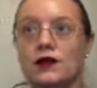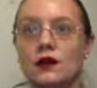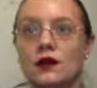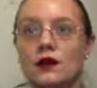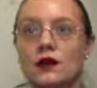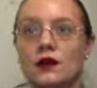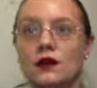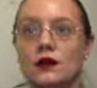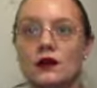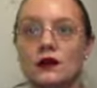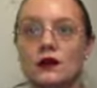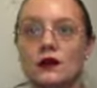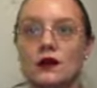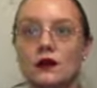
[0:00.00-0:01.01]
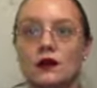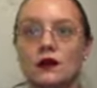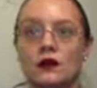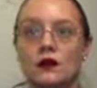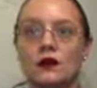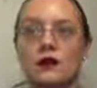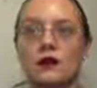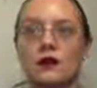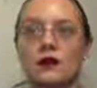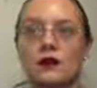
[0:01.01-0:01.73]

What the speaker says: Nothing is said.